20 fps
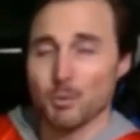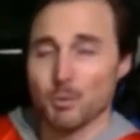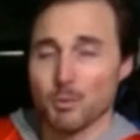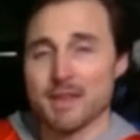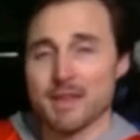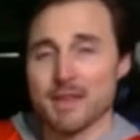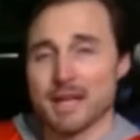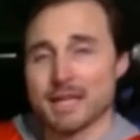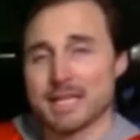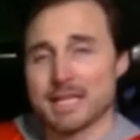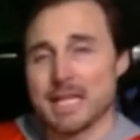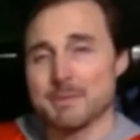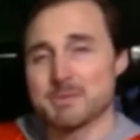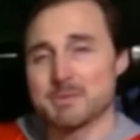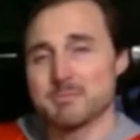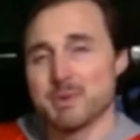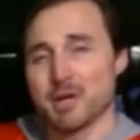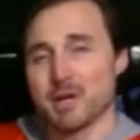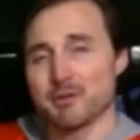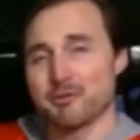The way that it
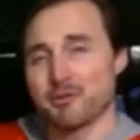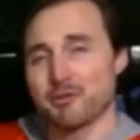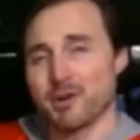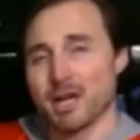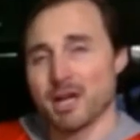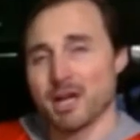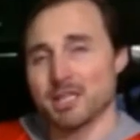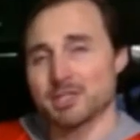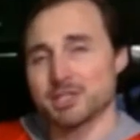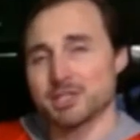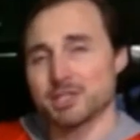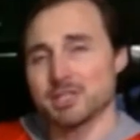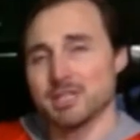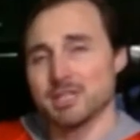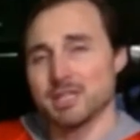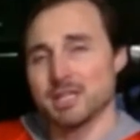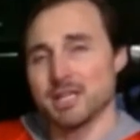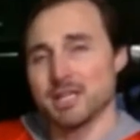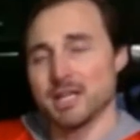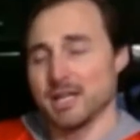keeps beer fresh
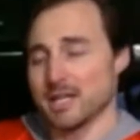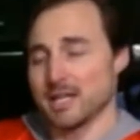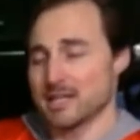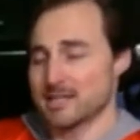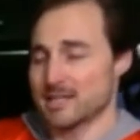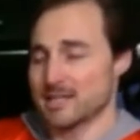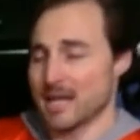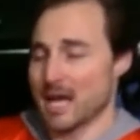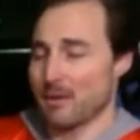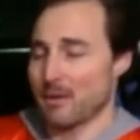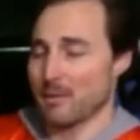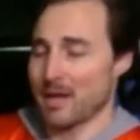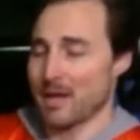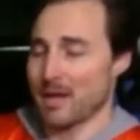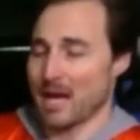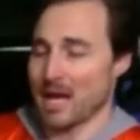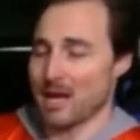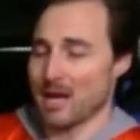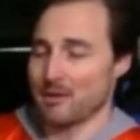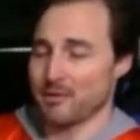is that we
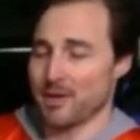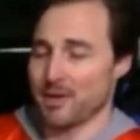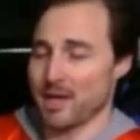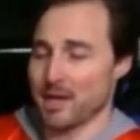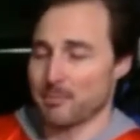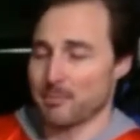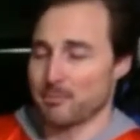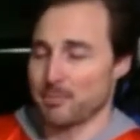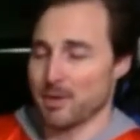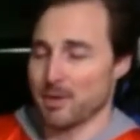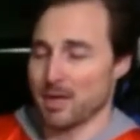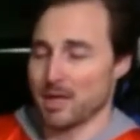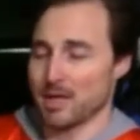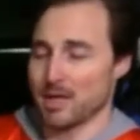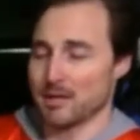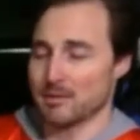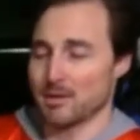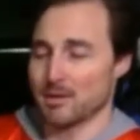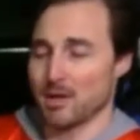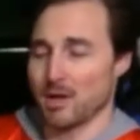have a
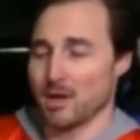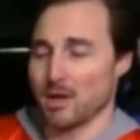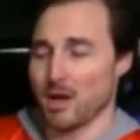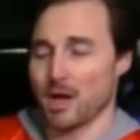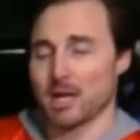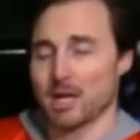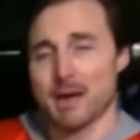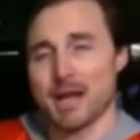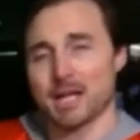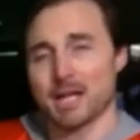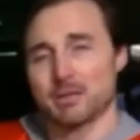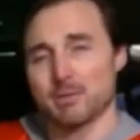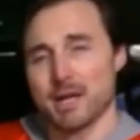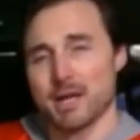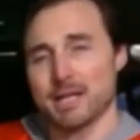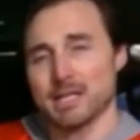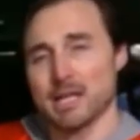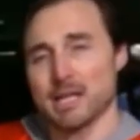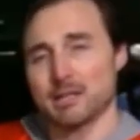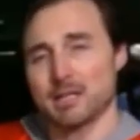automatic
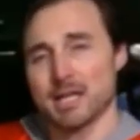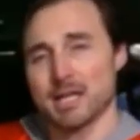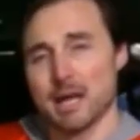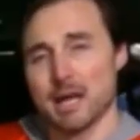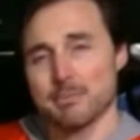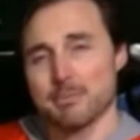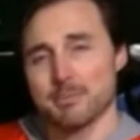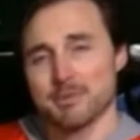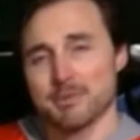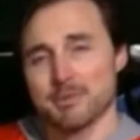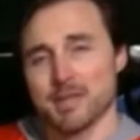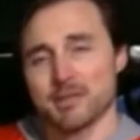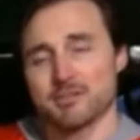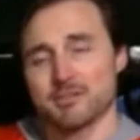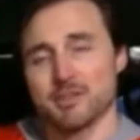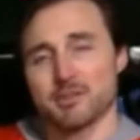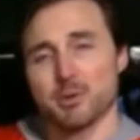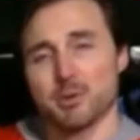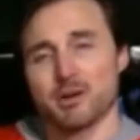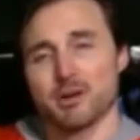regulator cap. That's
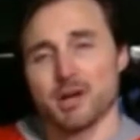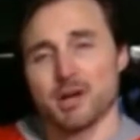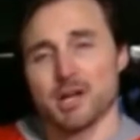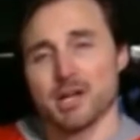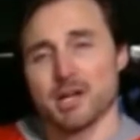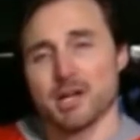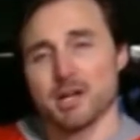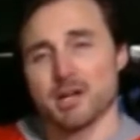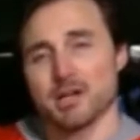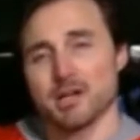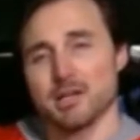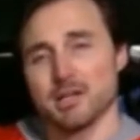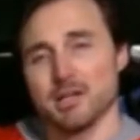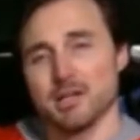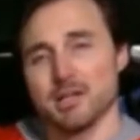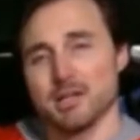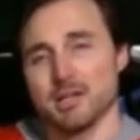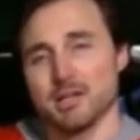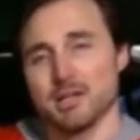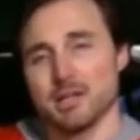this part right
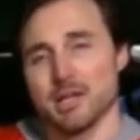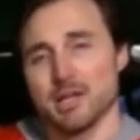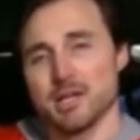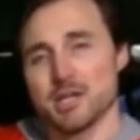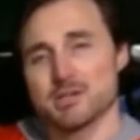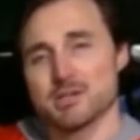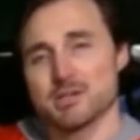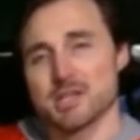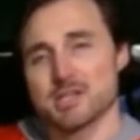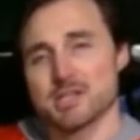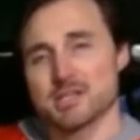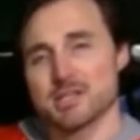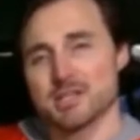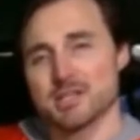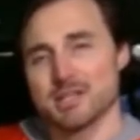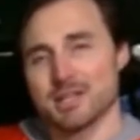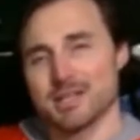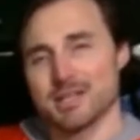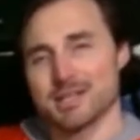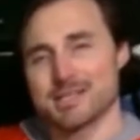here. It
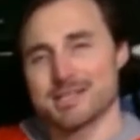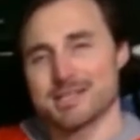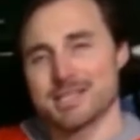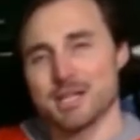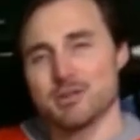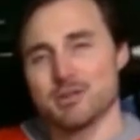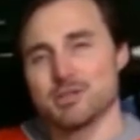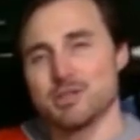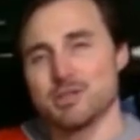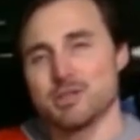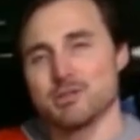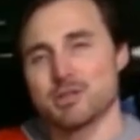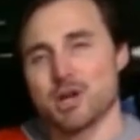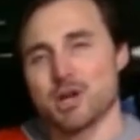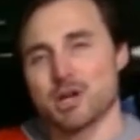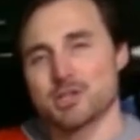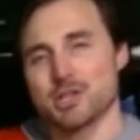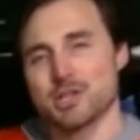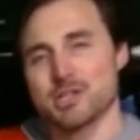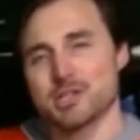uses a CO2
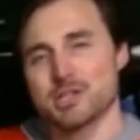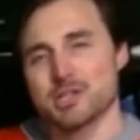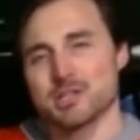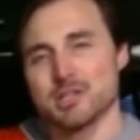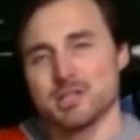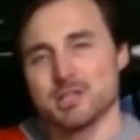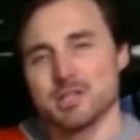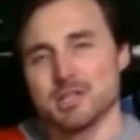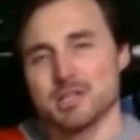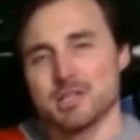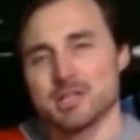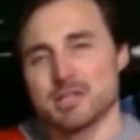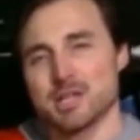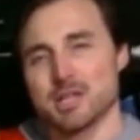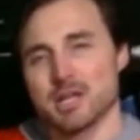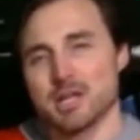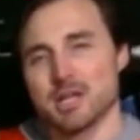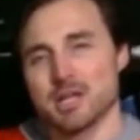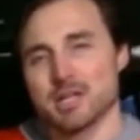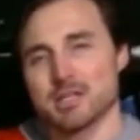cartridge
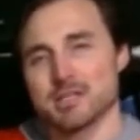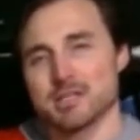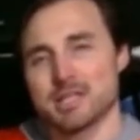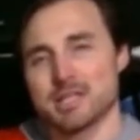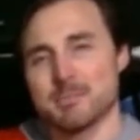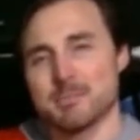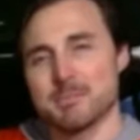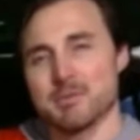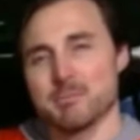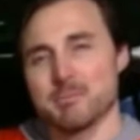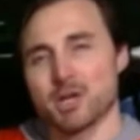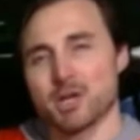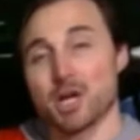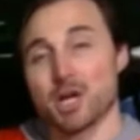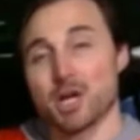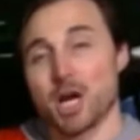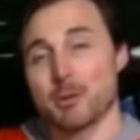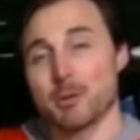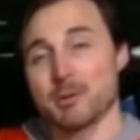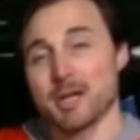to keep the
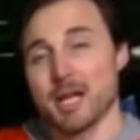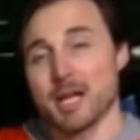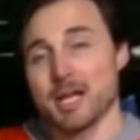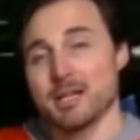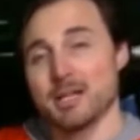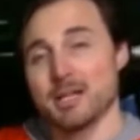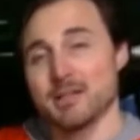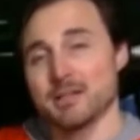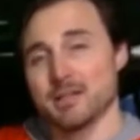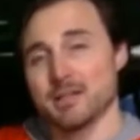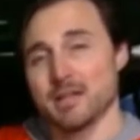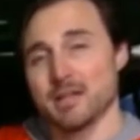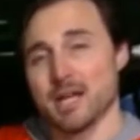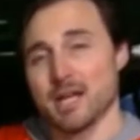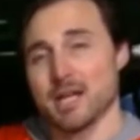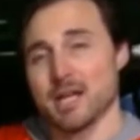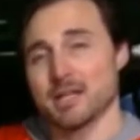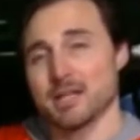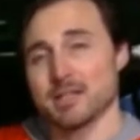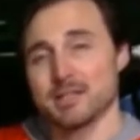beer carbonated
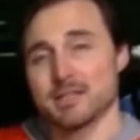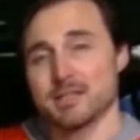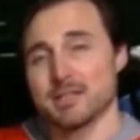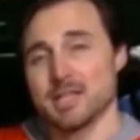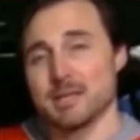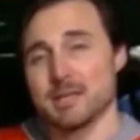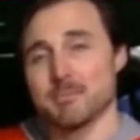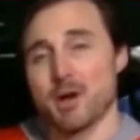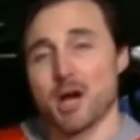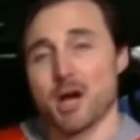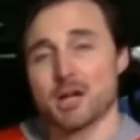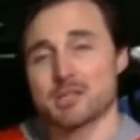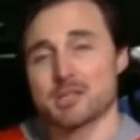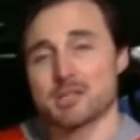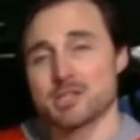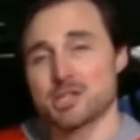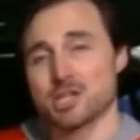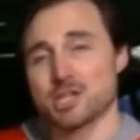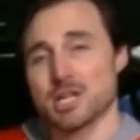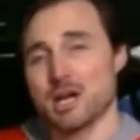and keep
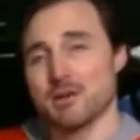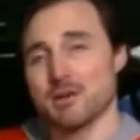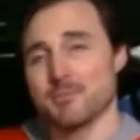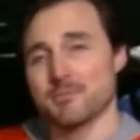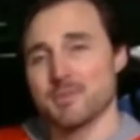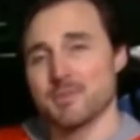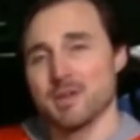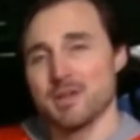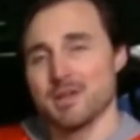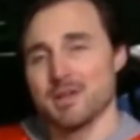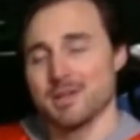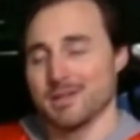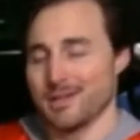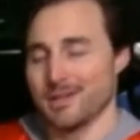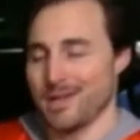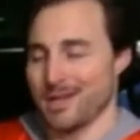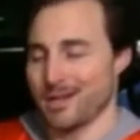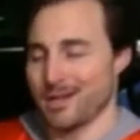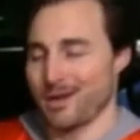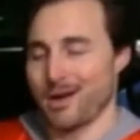oxygen out,
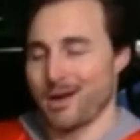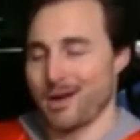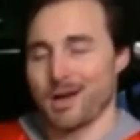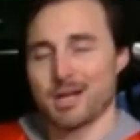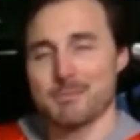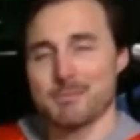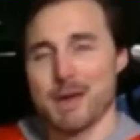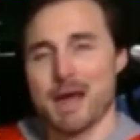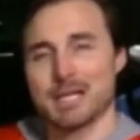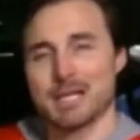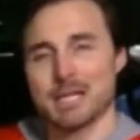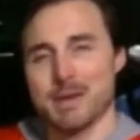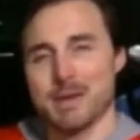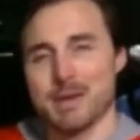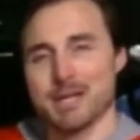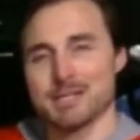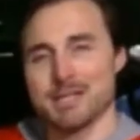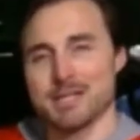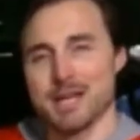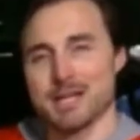and it automatically
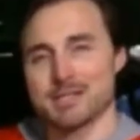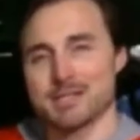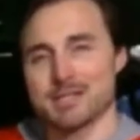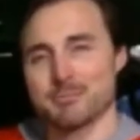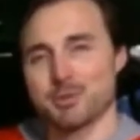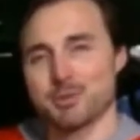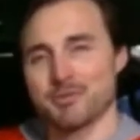maintains